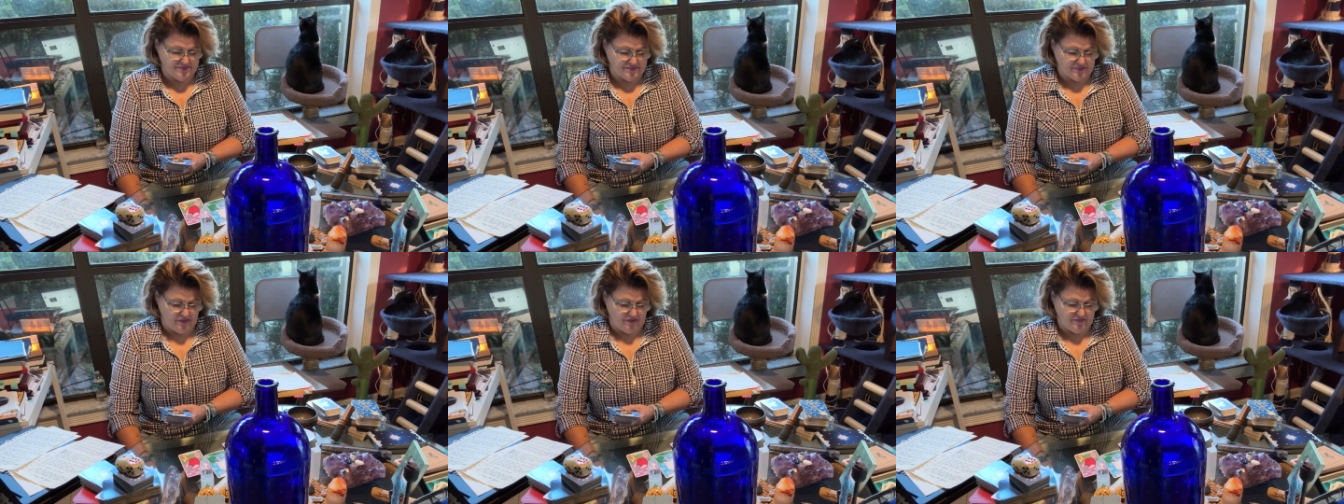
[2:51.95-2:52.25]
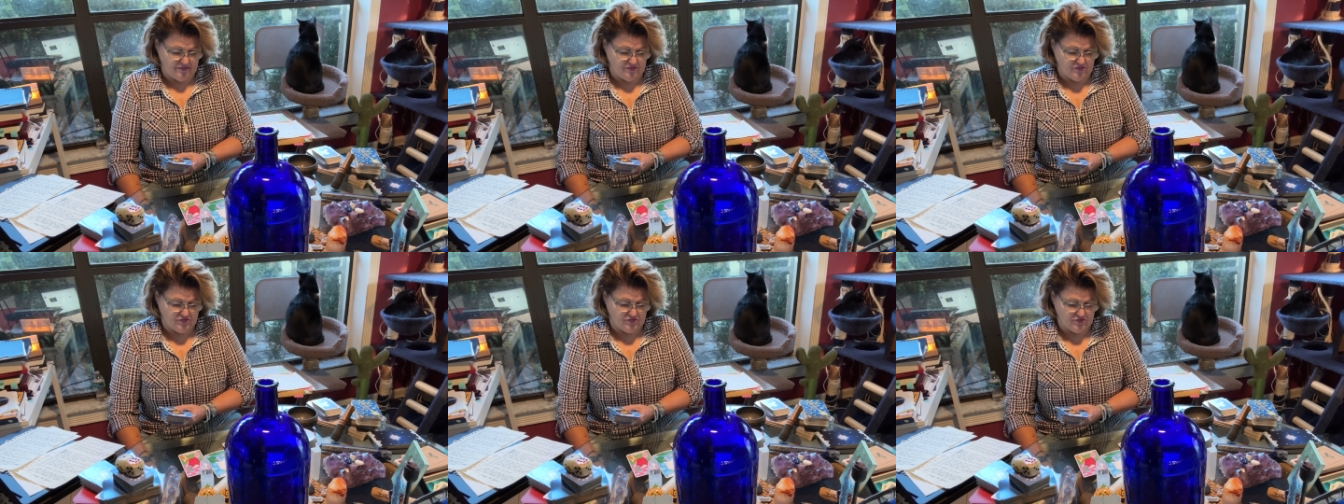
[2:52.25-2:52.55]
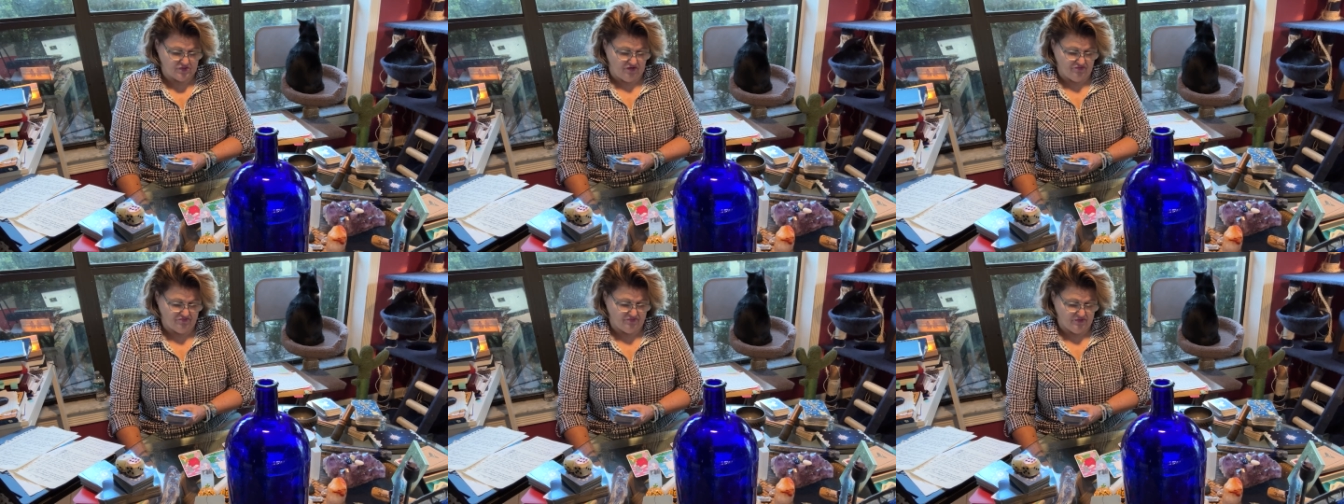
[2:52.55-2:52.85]
There's
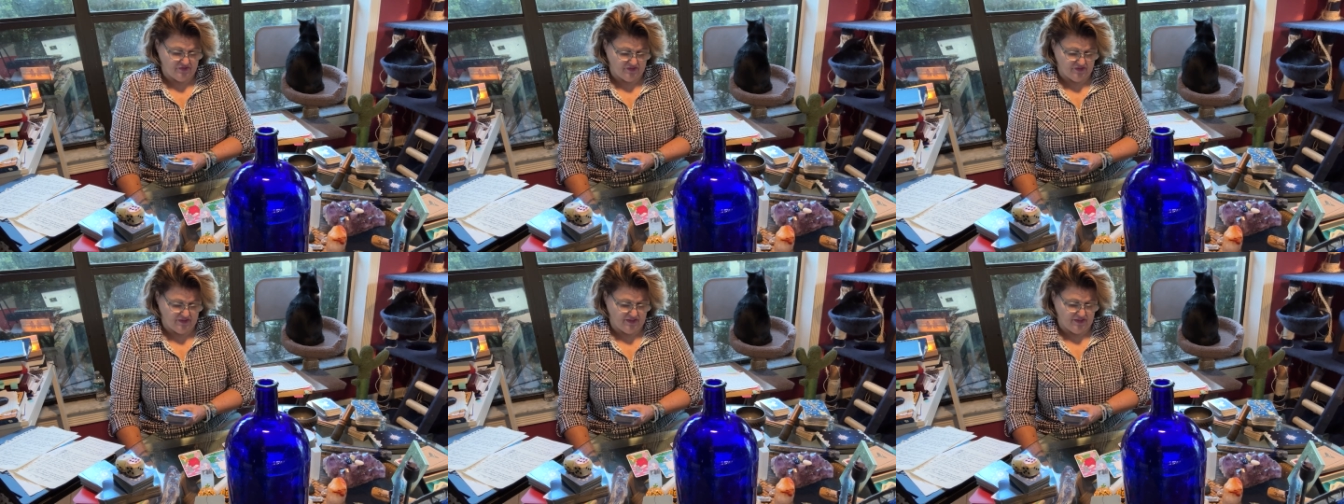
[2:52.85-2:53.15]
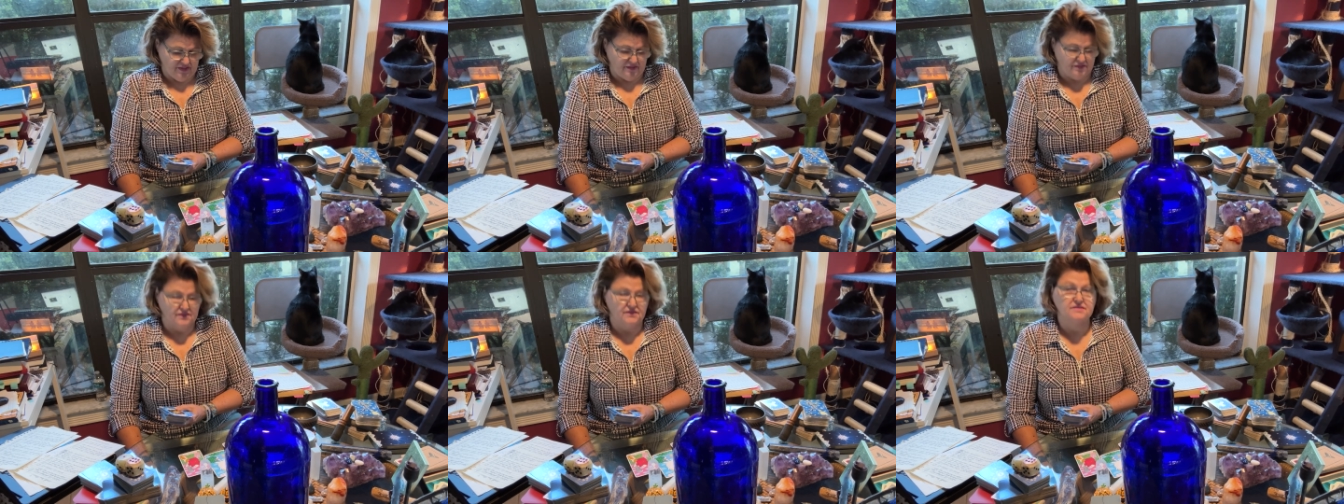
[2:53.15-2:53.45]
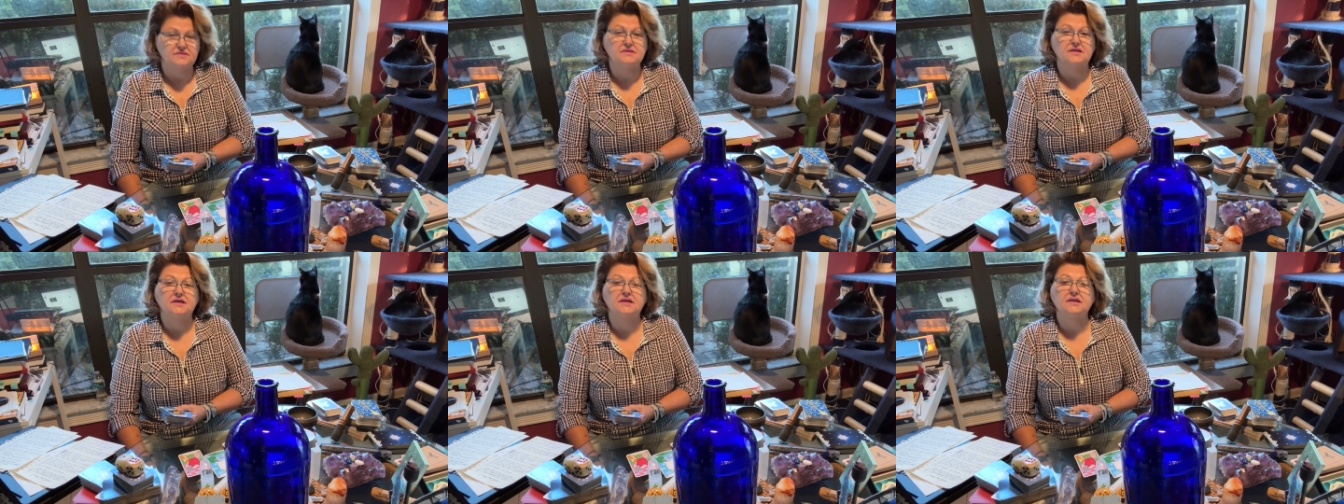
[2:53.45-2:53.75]
definitely
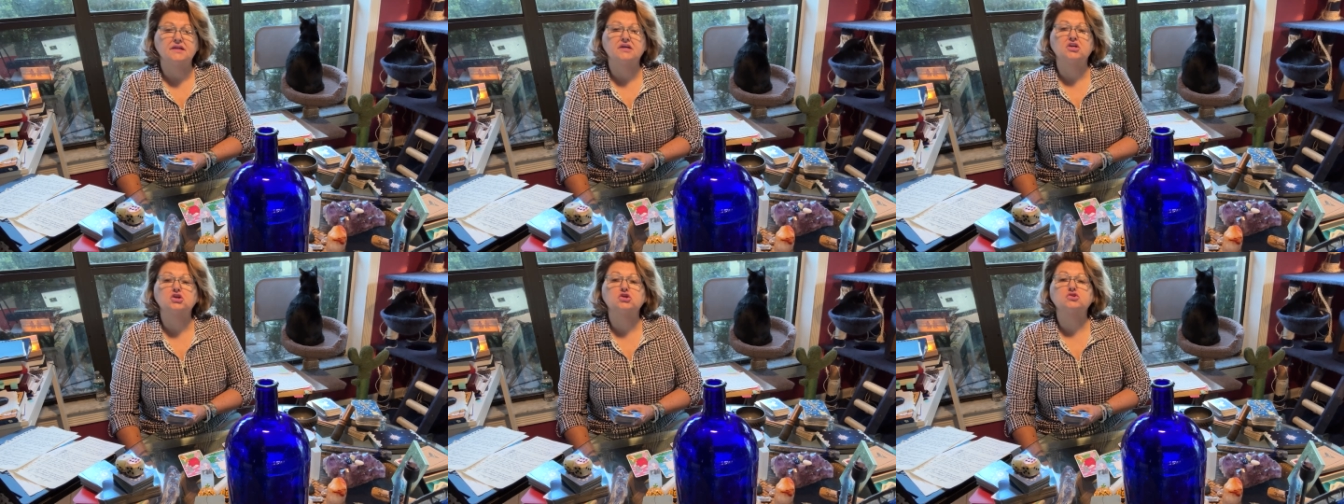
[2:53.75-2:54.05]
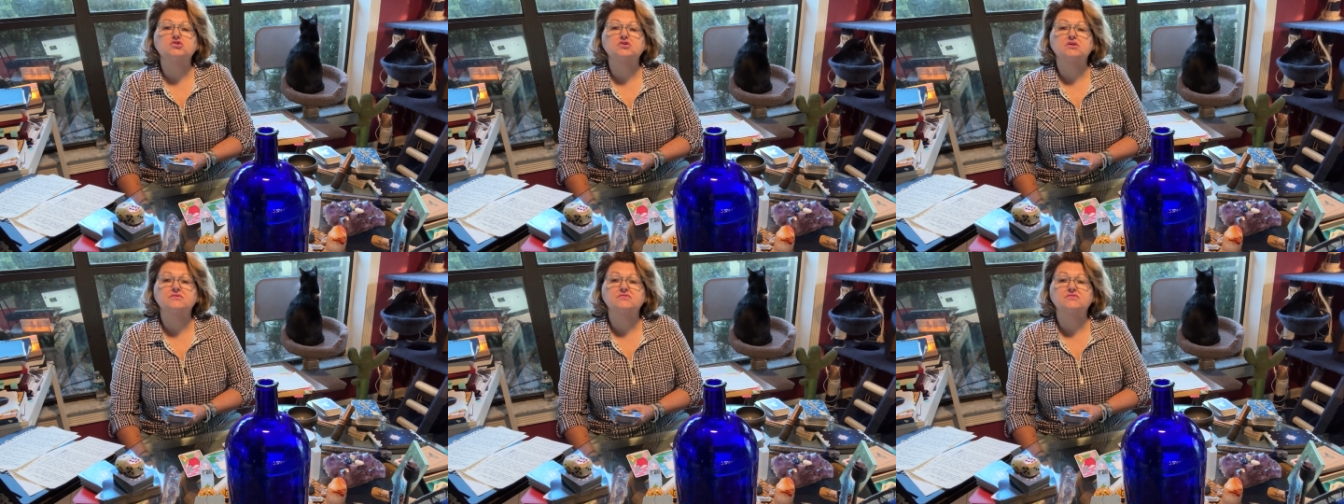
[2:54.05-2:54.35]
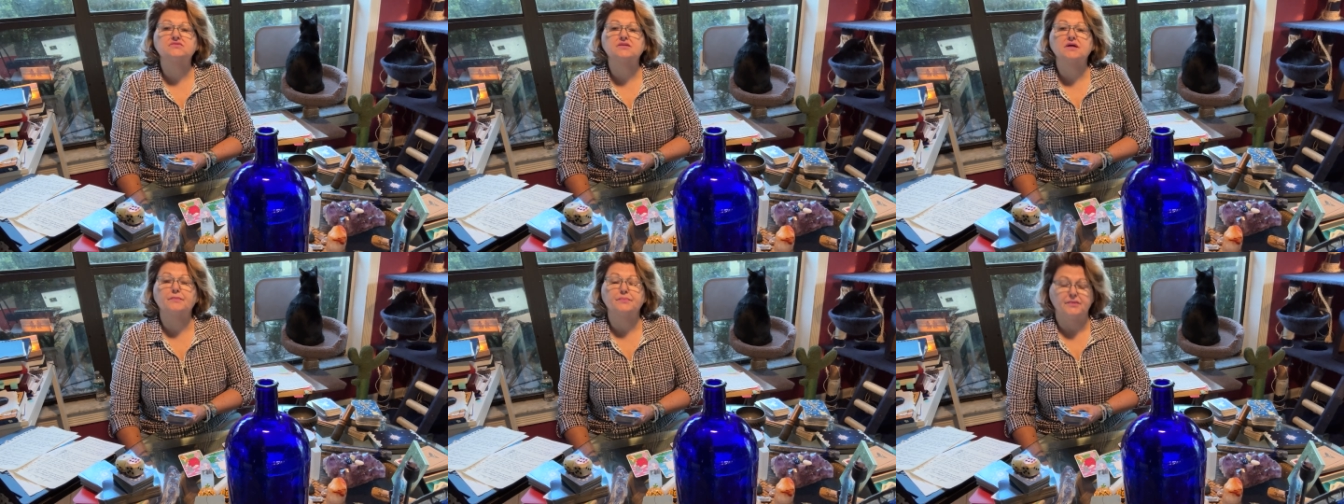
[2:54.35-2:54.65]
an energy of
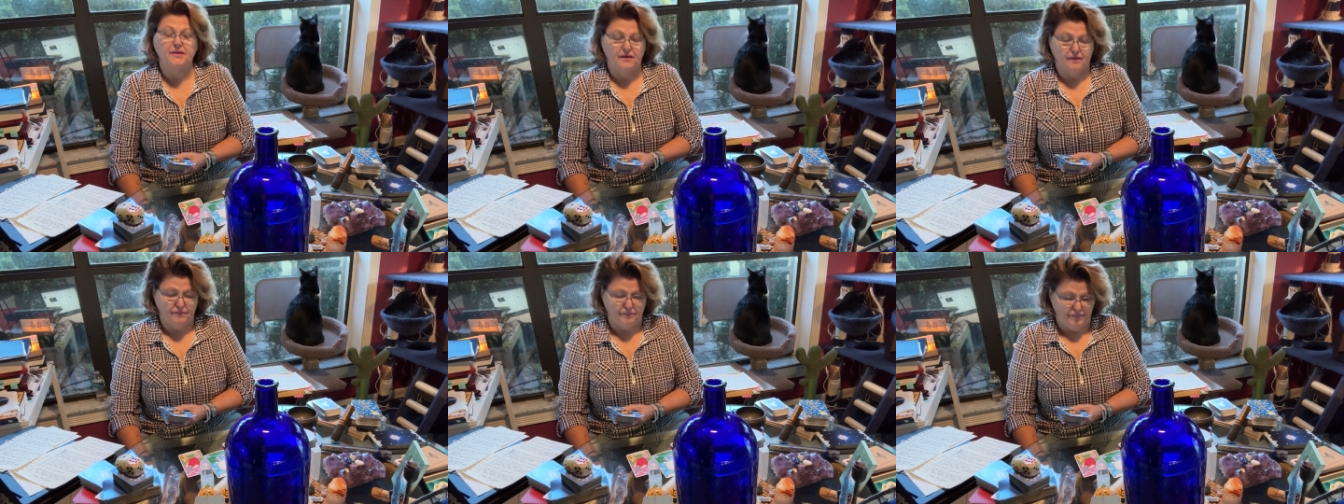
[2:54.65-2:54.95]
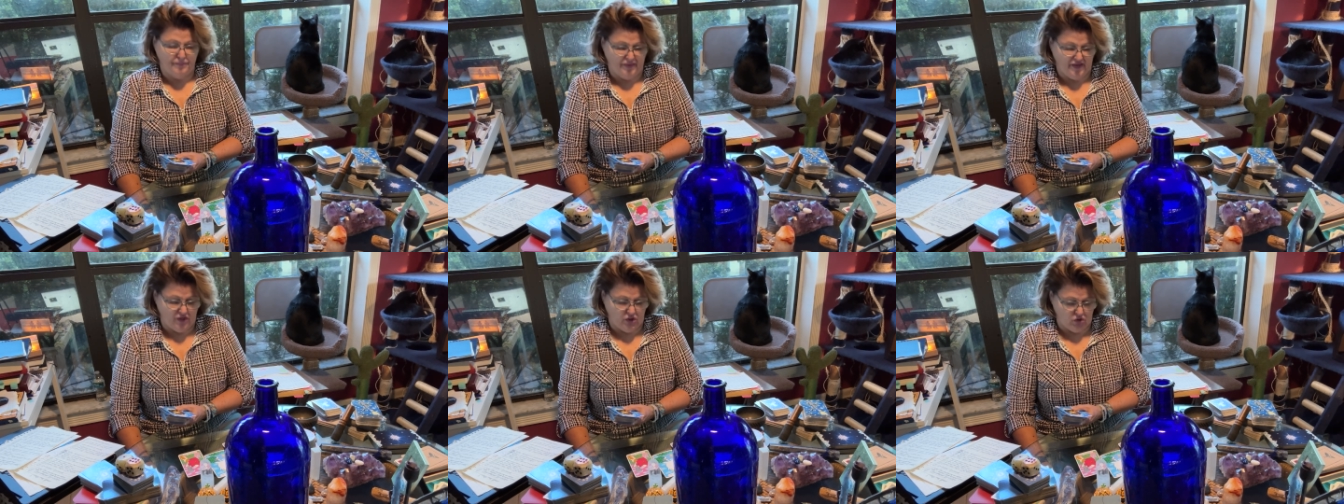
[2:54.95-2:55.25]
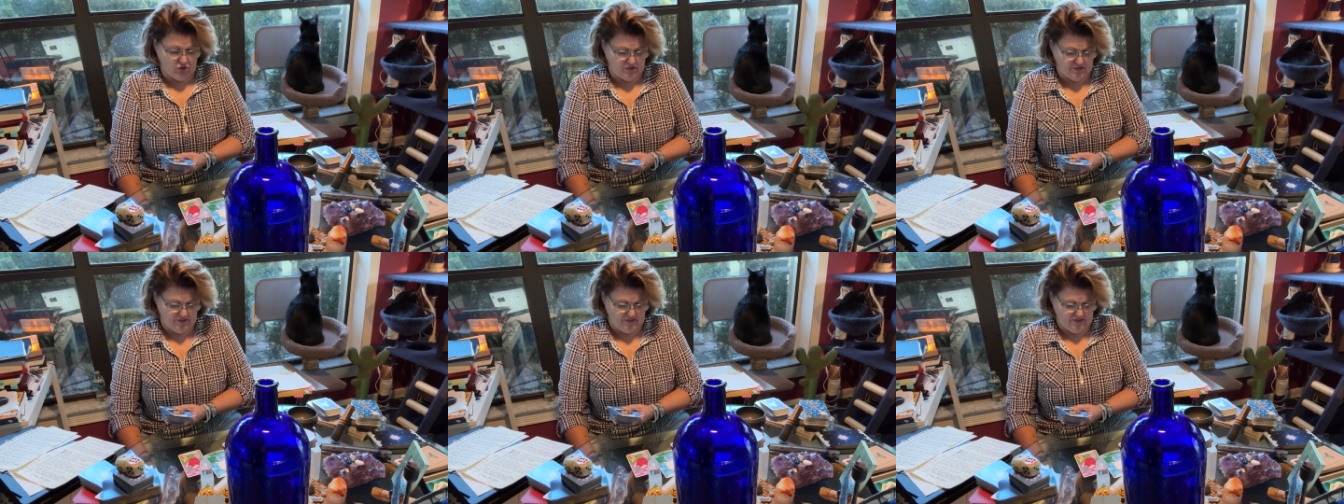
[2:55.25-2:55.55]
something
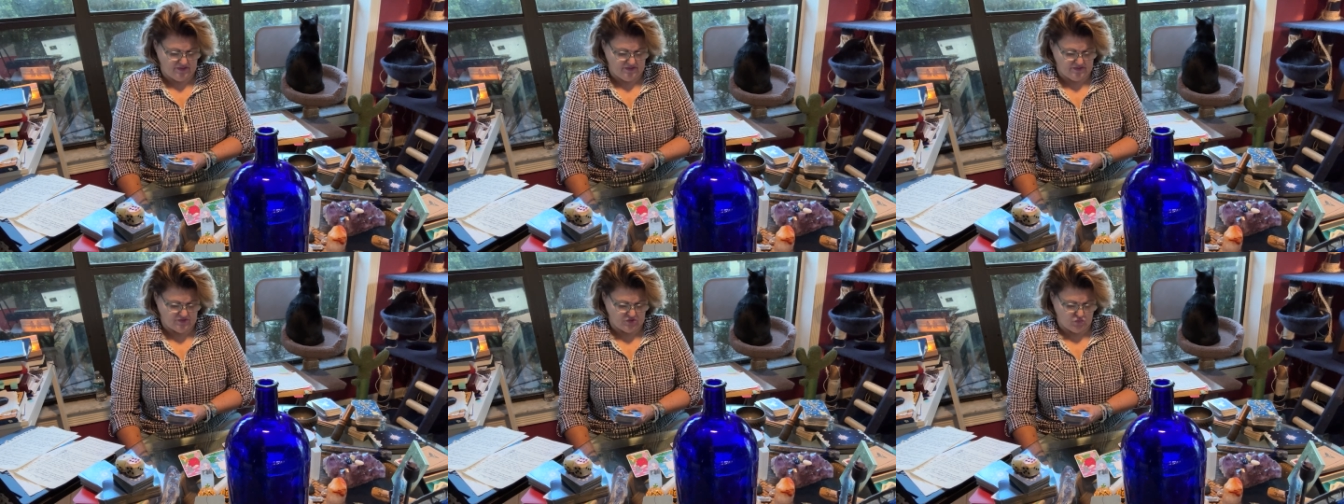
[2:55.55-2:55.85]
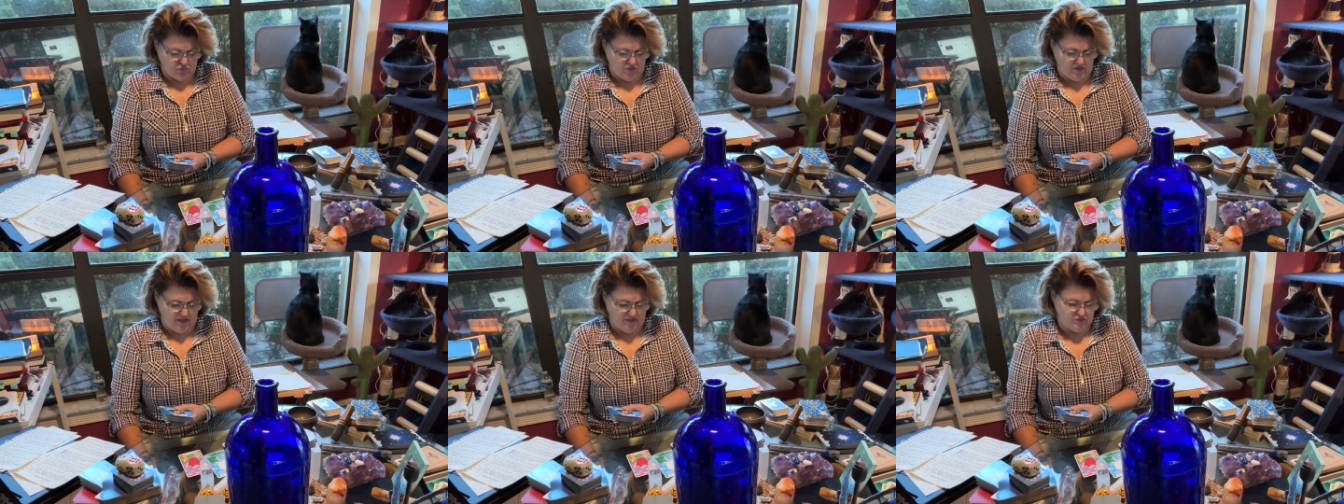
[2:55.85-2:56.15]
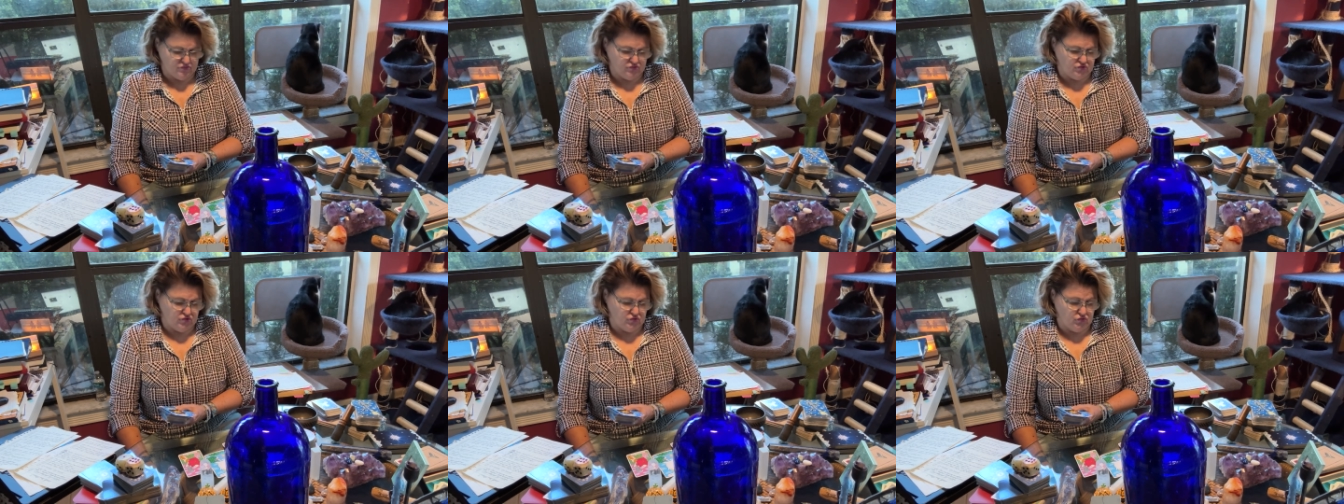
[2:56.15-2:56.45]
bigger that is around you.